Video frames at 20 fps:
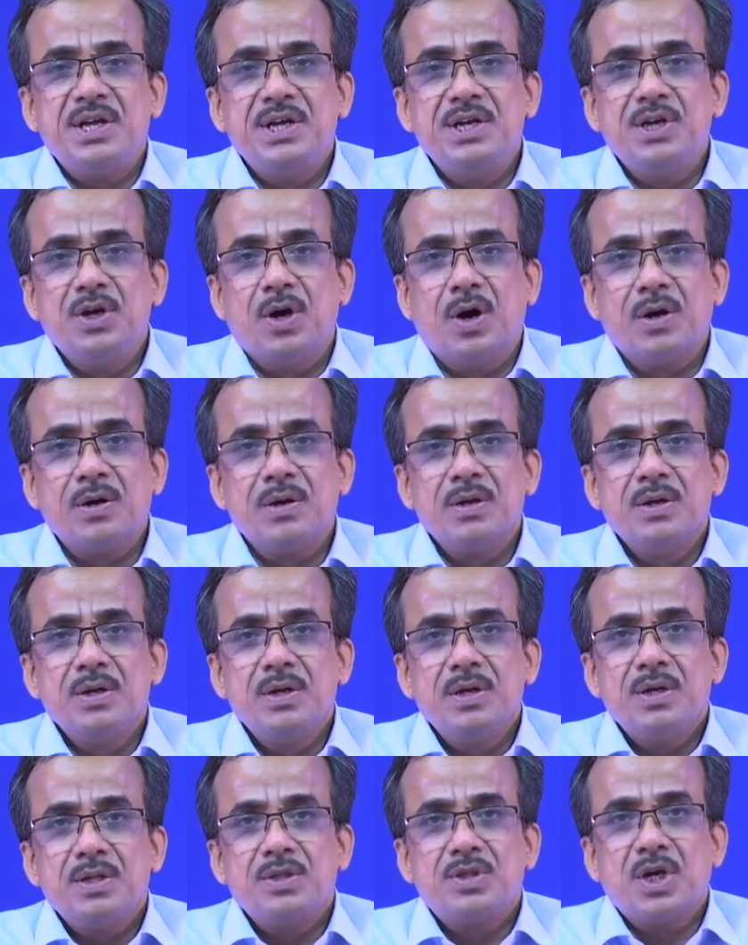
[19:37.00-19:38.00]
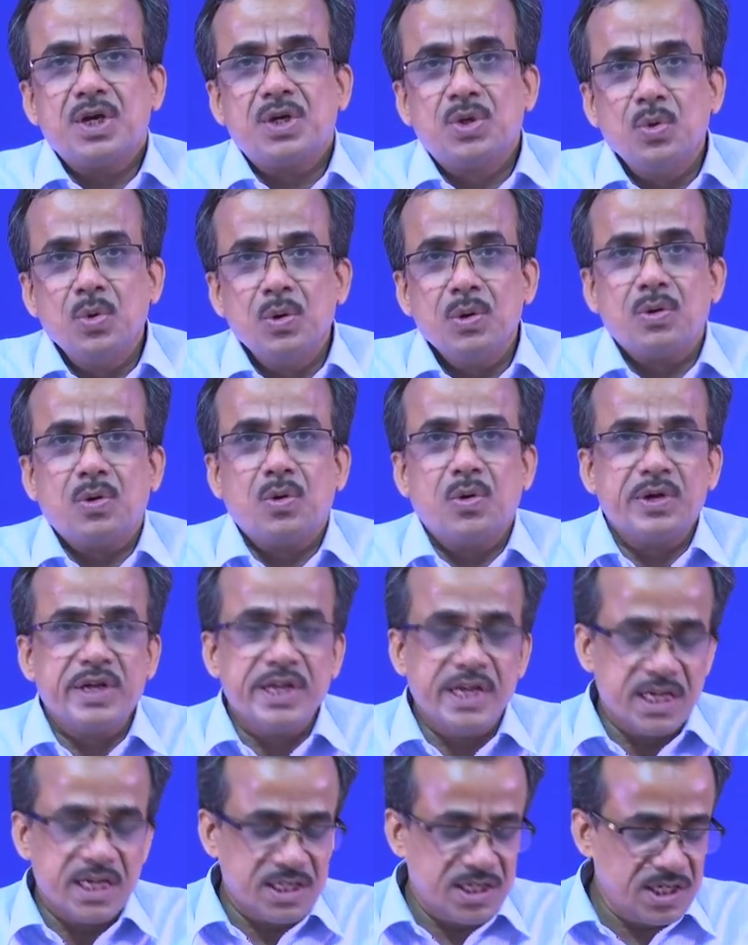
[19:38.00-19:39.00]
in your the tool
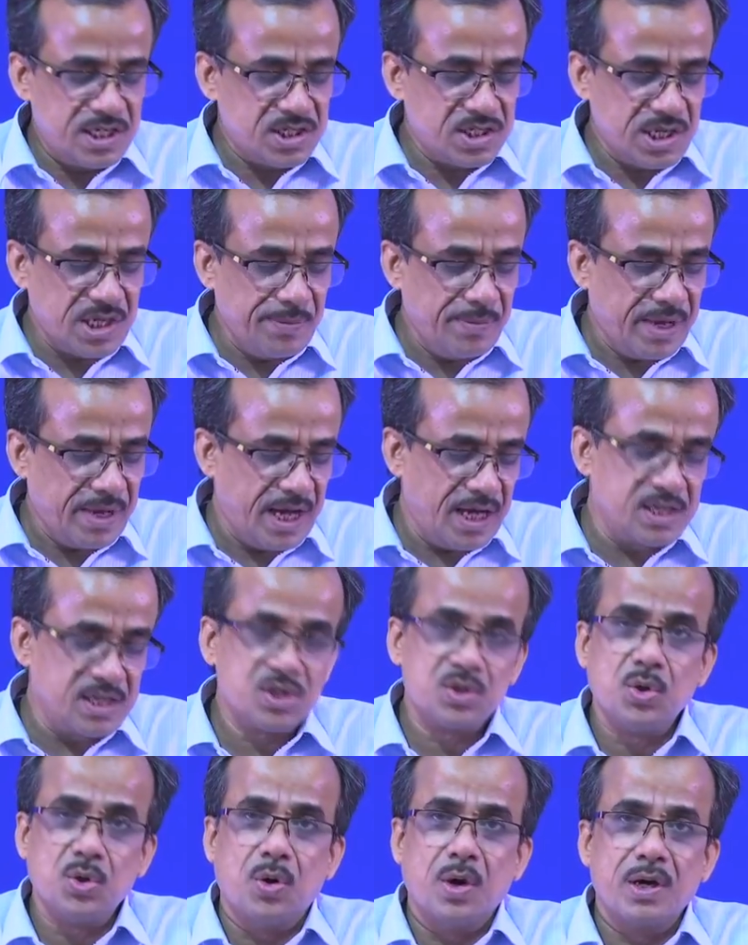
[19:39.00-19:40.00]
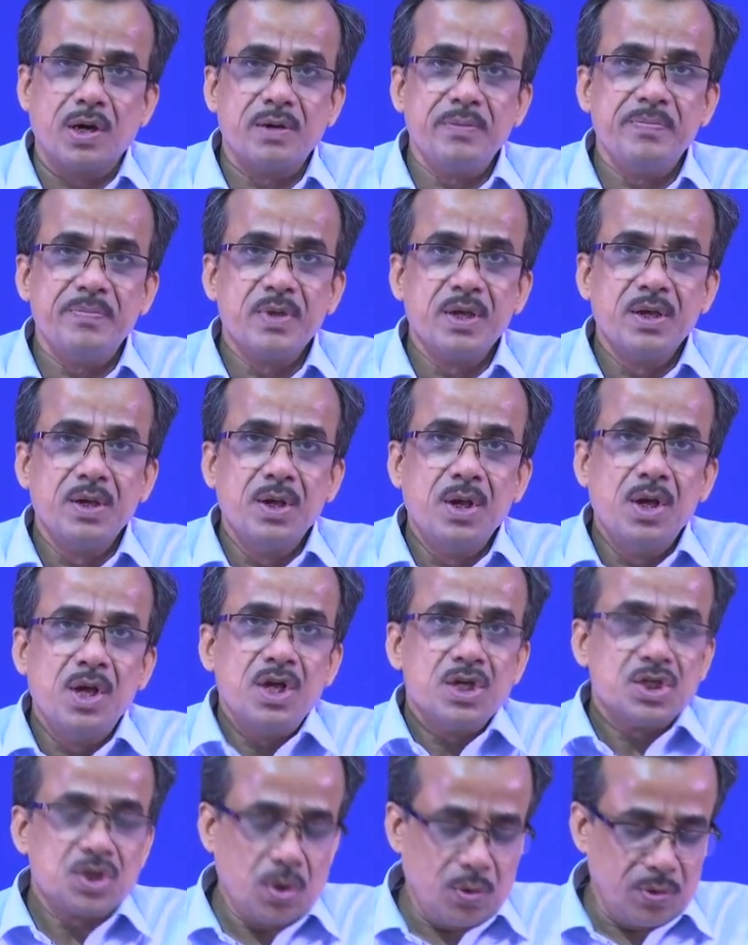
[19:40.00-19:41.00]
coordinate system and so on.
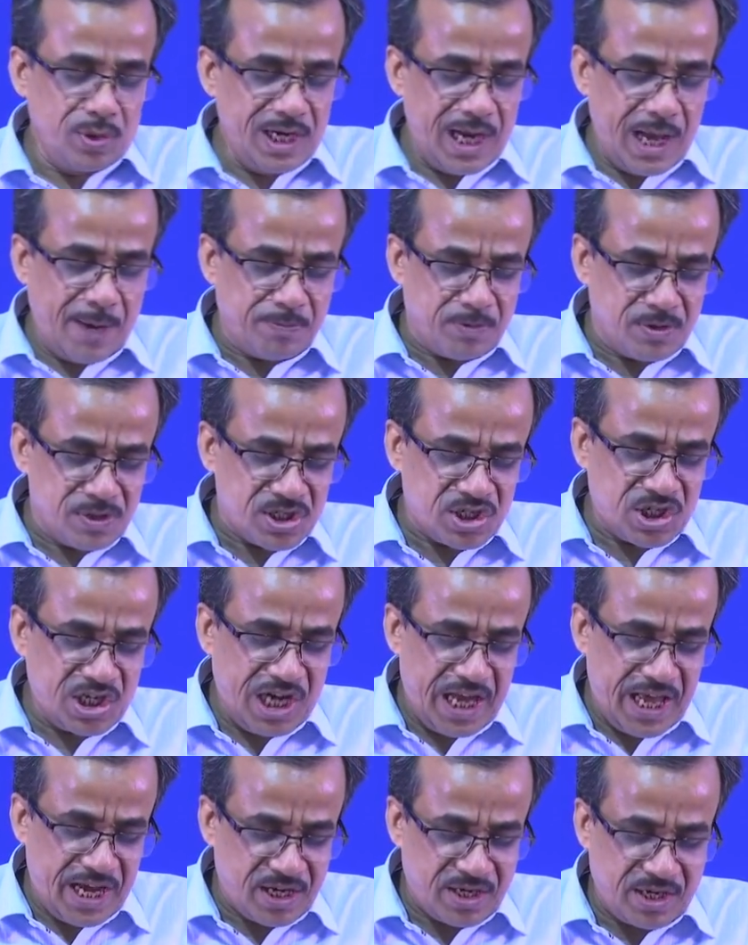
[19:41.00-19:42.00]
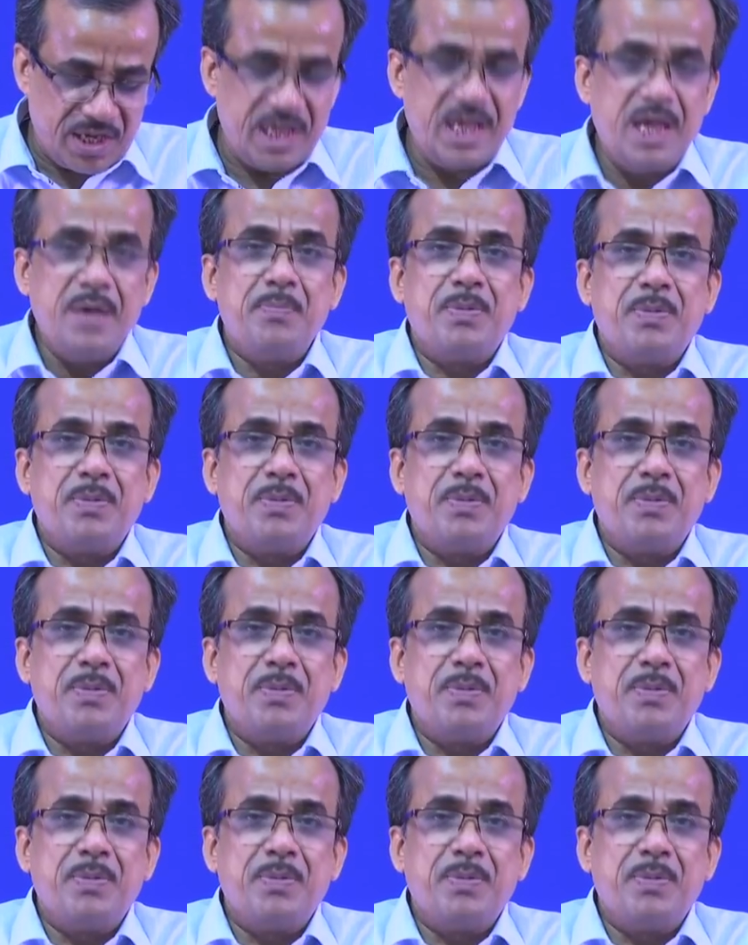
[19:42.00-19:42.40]
So, we will have to select a